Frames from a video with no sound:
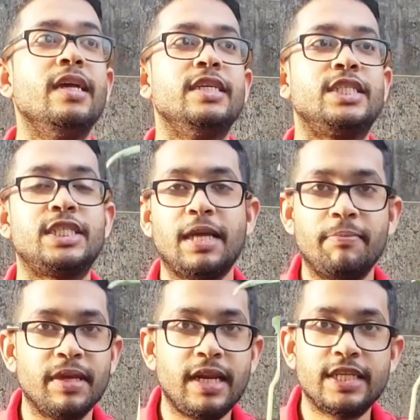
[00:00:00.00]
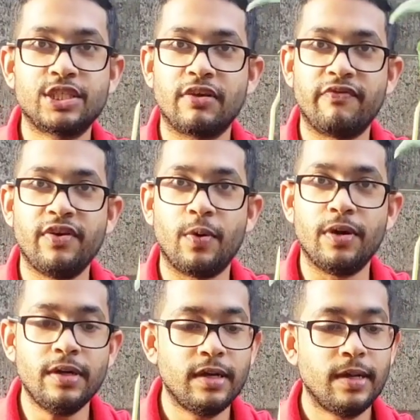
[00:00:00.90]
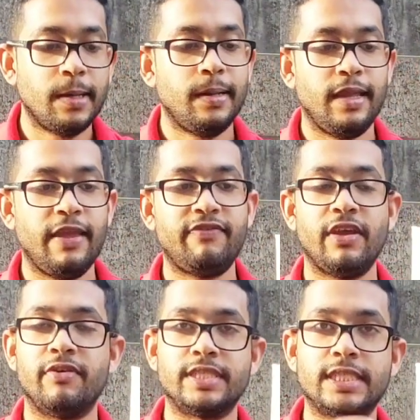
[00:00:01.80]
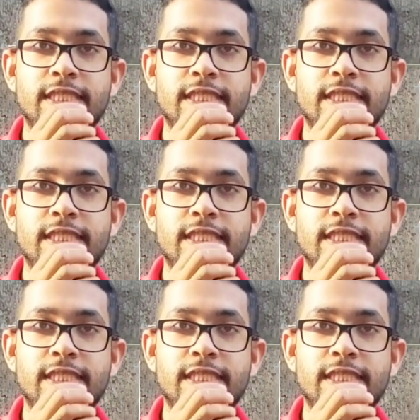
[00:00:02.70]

Something like sunflower, if there is